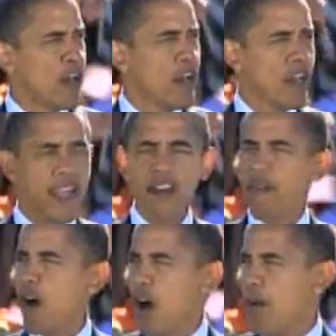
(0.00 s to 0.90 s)
We're going to
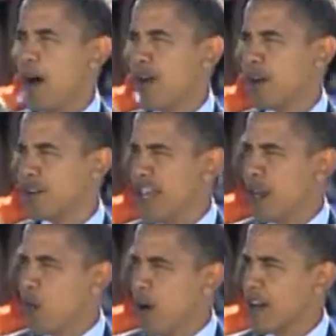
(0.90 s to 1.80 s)
give homeowners
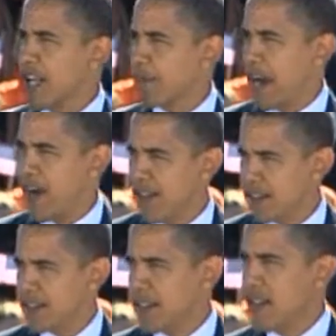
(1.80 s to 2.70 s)
and working
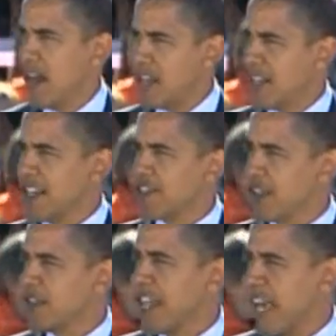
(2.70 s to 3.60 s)
parents
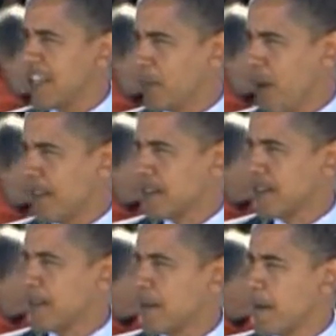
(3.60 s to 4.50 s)
additional tax
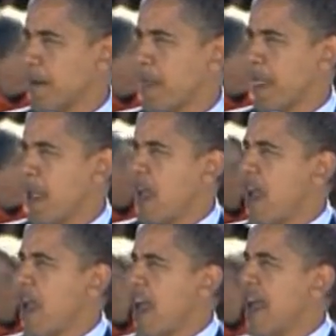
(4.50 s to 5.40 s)
breaks.
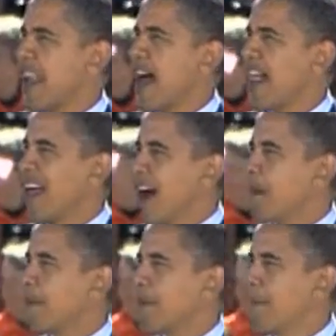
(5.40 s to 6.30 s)
And I'll
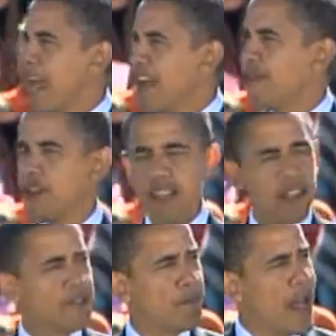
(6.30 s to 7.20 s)
help pay for
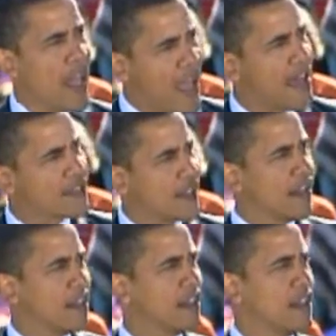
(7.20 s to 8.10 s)
this by
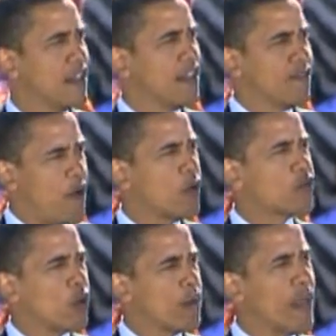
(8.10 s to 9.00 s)
asking
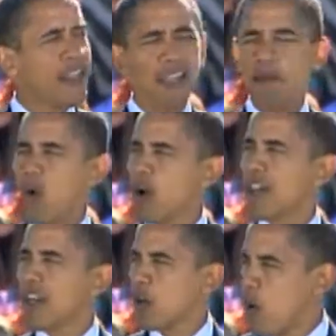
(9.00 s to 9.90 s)
folks who are making more
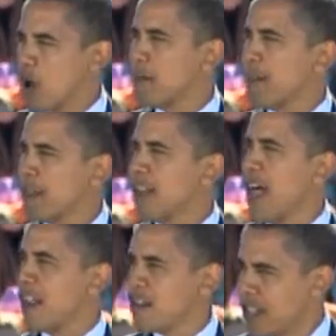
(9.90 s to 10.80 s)
than a quarter million
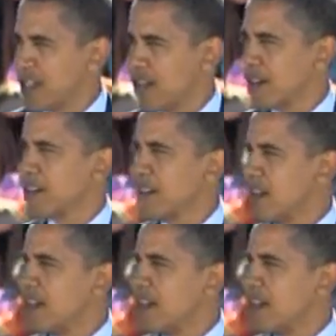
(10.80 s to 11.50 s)
dollars a year